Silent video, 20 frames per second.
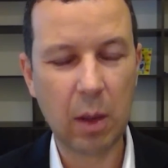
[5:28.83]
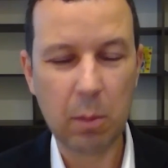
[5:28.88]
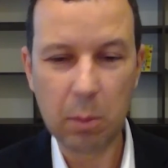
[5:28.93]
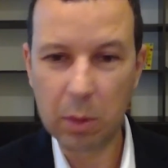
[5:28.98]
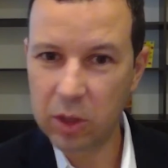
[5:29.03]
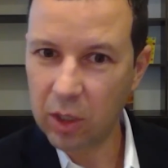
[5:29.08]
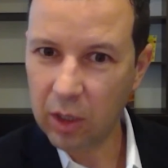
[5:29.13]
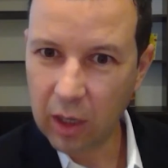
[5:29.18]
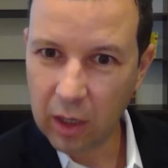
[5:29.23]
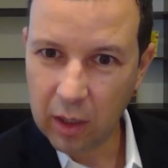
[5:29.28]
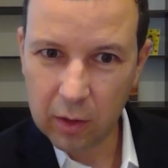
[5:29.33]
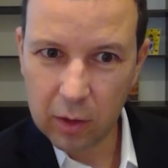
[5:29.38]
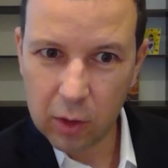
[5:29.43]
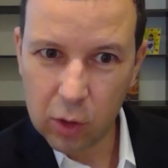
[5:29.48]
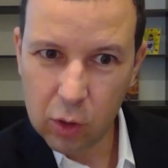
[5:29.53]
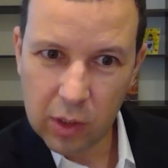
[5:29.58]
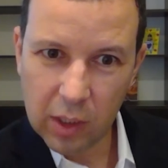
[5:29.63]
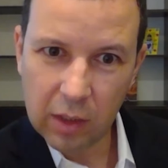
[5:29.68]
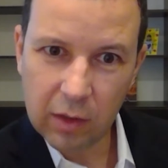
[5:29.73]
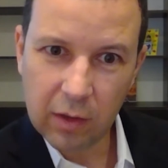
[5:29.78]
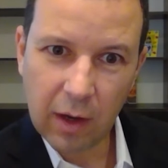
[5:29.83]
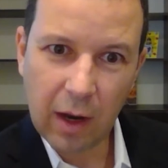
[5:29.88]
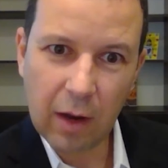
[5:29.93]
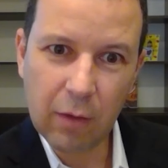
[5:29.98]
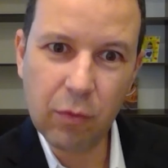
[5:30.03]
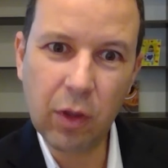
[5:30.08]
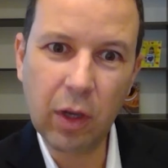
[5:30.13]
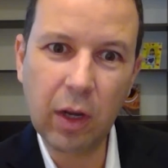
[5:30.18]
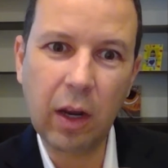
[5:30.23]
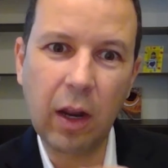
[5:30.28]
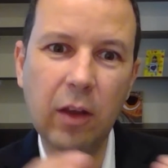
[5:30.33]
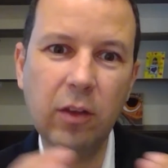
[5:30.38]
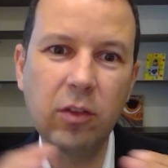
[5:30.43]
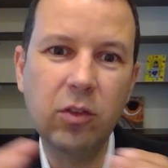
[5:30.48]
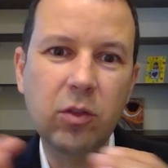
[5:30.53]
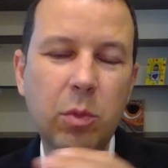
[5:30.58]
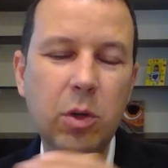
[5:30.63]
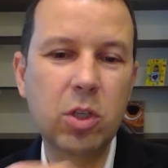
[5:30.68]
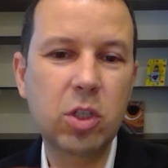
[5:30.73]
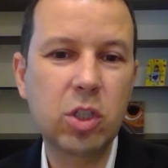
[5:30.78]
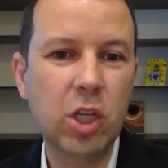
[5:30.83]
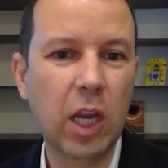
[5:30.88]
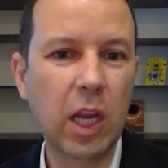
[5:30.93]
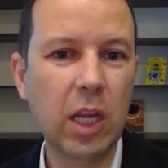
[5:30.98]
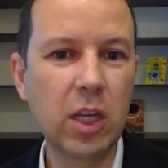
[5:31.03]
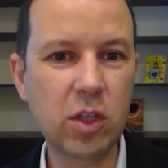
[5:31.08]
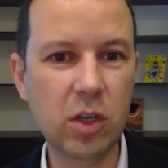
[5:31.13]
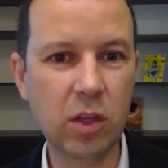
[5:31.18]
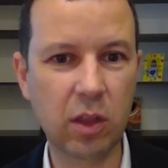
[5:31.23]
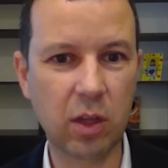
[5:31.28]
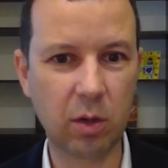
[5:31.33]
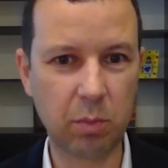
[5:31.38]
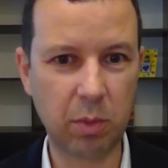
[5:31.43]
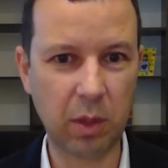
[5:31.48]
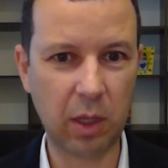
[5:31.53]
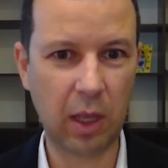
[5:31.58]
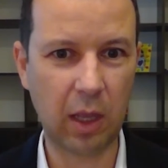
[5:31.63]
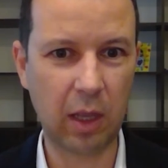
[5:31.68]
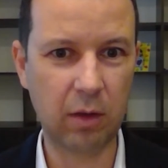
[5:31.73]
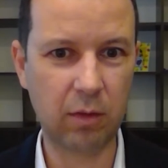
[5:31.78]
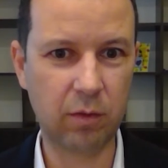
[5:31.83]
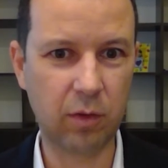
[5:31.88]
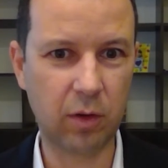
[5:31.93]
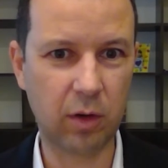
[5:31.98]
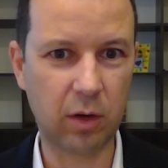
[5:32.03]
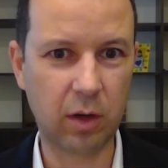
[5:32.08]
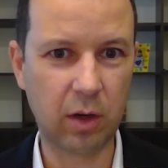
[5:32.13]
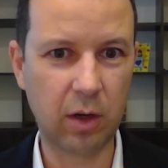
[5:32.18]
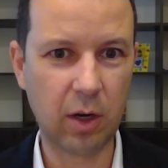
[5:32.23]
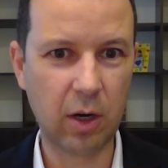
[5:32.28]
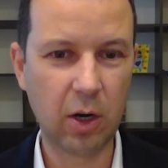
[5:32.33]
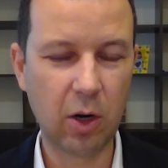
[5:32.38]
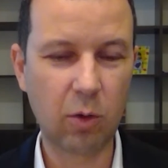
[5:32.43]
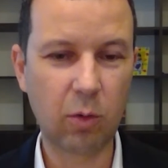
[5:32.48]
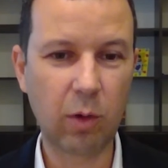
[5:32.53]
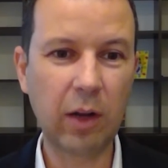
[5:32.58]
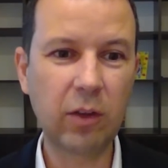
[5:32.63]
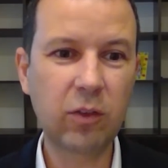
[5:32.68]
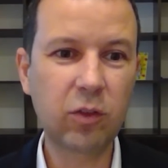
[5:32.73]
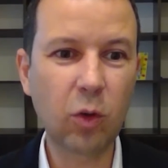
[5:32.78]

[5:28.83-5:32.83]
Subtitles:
But you need to have the customer changing their behavior, right?